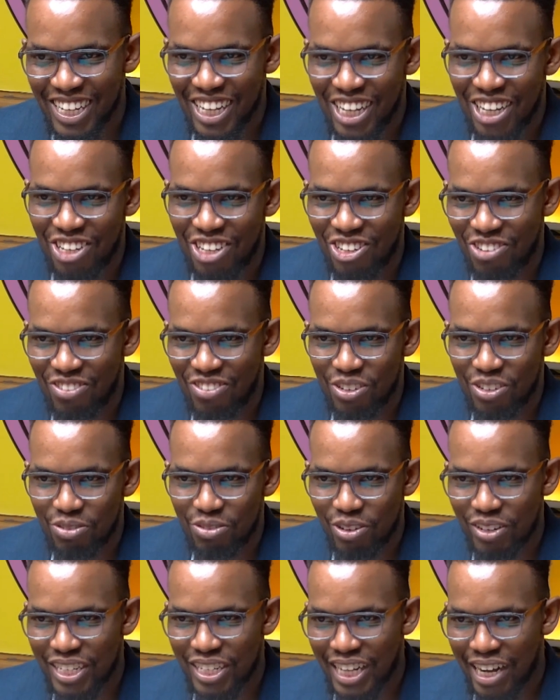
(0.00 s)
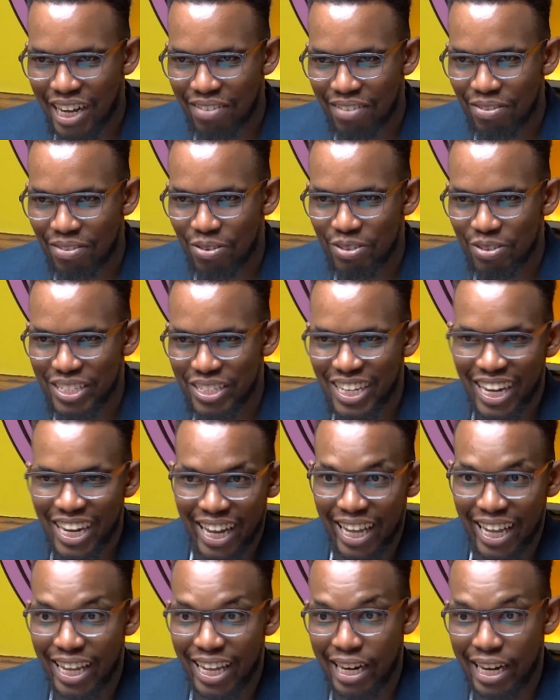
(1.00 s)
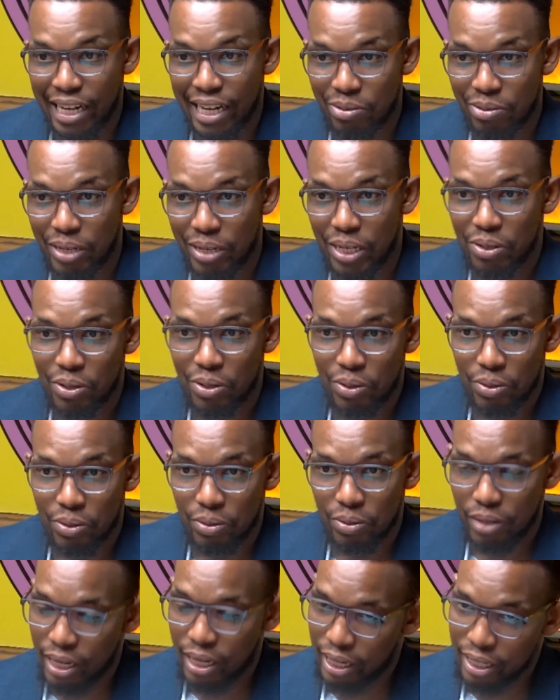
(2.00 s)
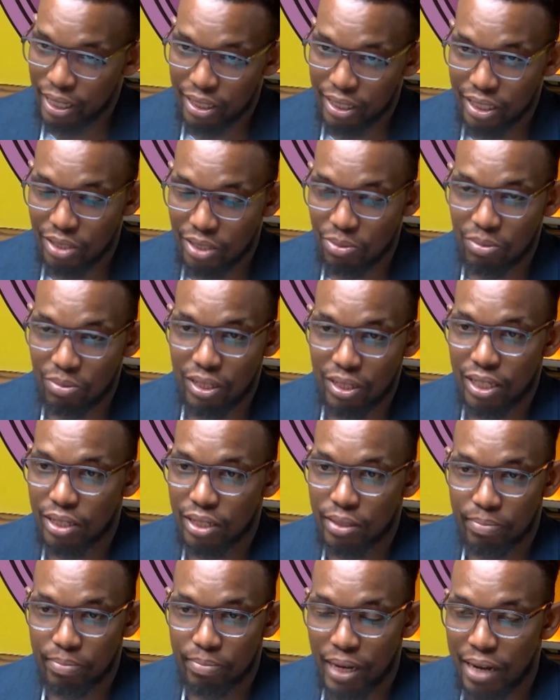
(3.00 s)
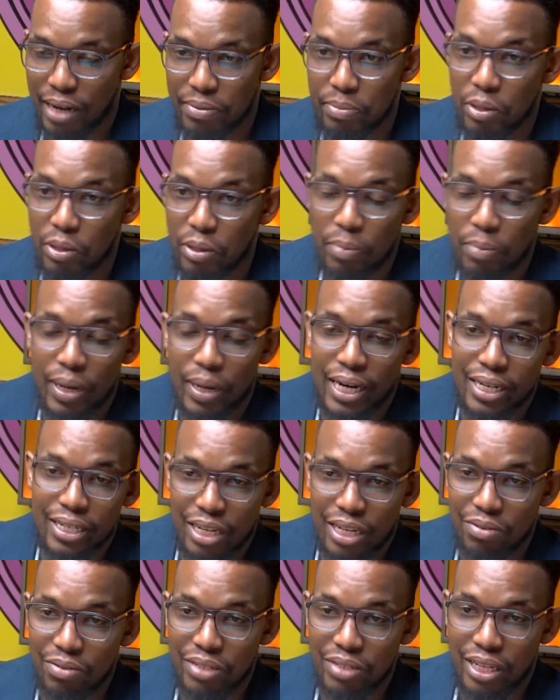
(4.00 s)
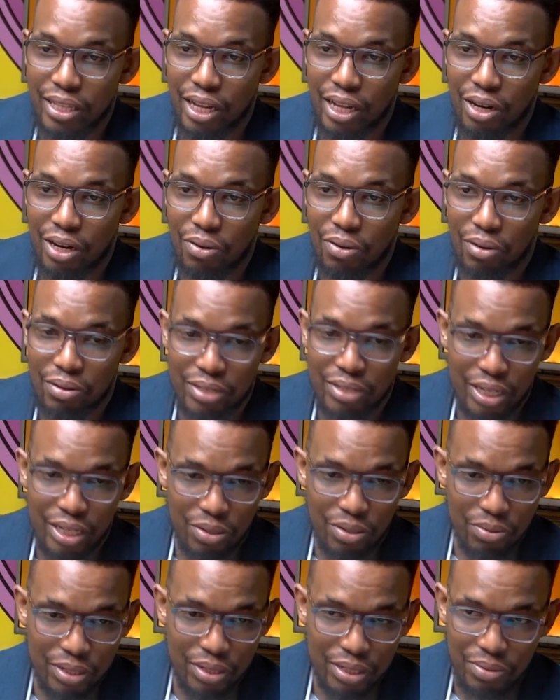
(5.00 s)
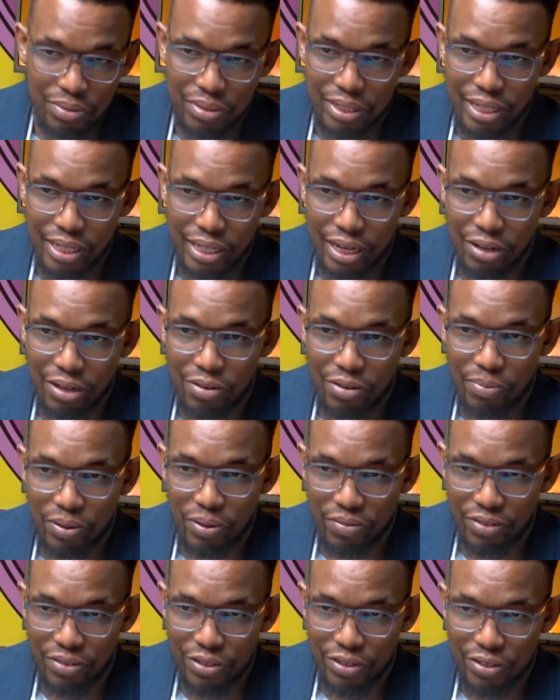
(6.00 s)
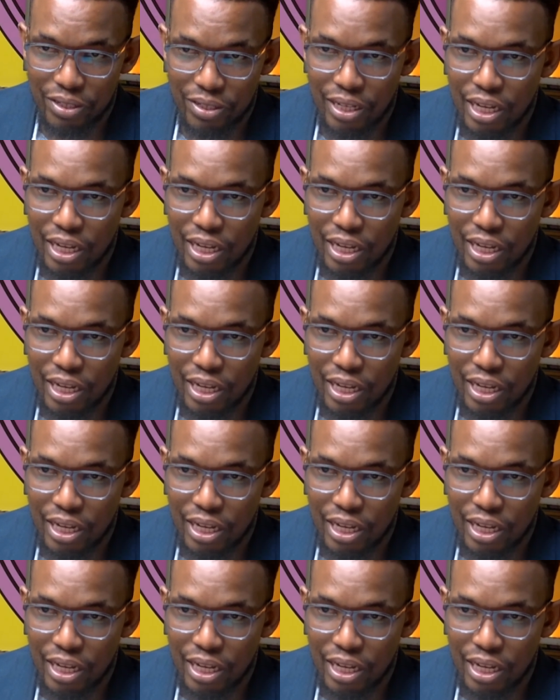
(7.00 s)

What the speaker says: we do not have those gray areas where an entity would perhaps be operating outside the law, outside what's the legal provisions.